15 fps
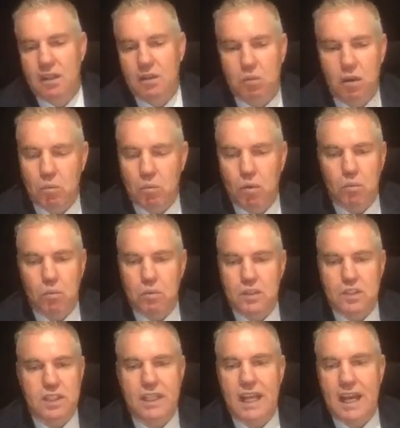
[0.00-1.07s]
what we
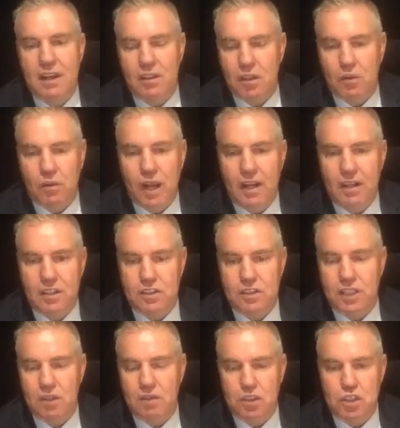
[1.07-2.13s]
dig out of the ground and
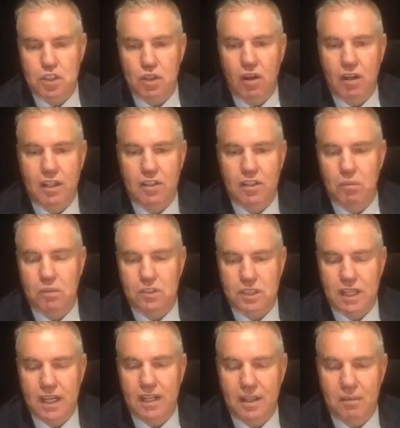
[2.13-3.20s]
sell to China,
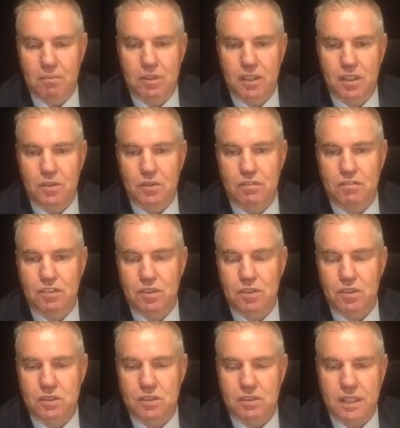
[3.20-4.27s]
notwithstanding their political
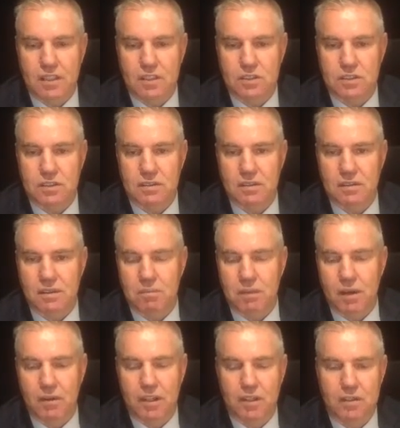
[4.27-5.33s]
views against
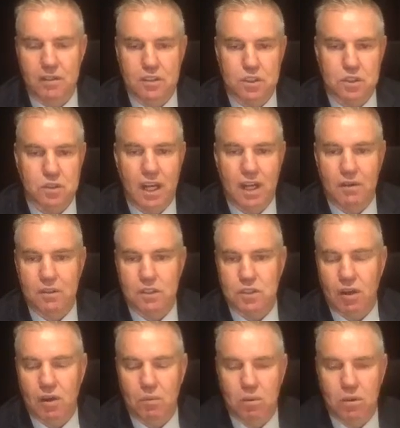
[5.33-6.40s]
America and Australia and
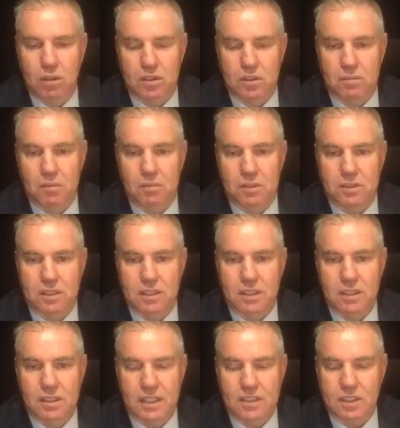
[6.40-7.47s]
Taiwan at the moment,
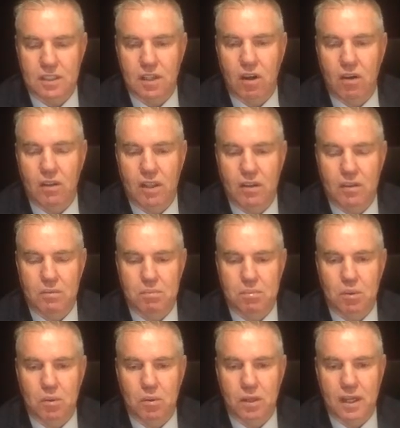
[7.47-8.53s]
that's a whole other
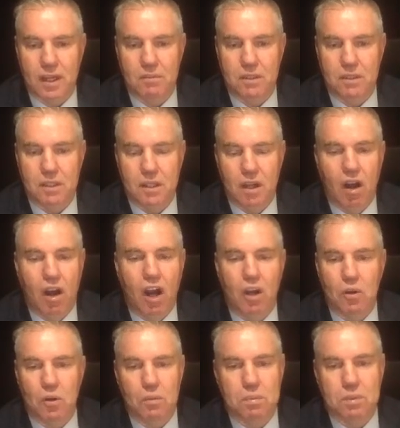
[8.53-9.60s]
ball game. Iron
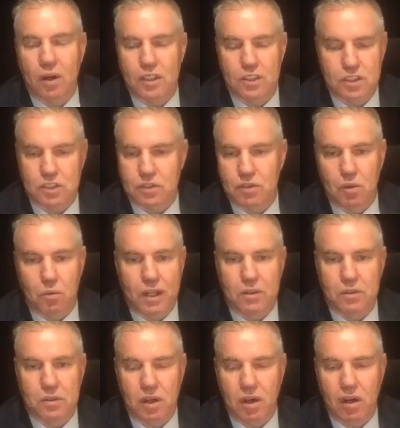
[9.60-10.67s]
ore prices are at a
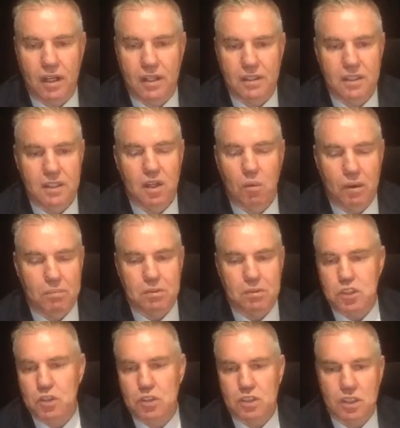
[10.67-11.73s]
record high. We
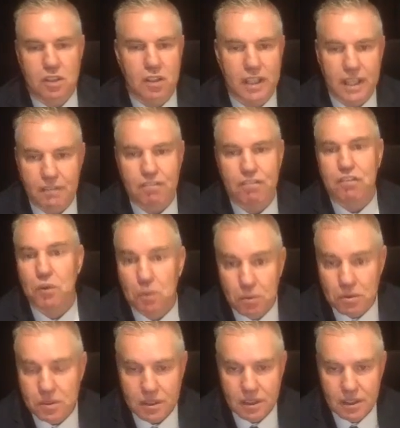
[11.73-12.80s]
produce clean food.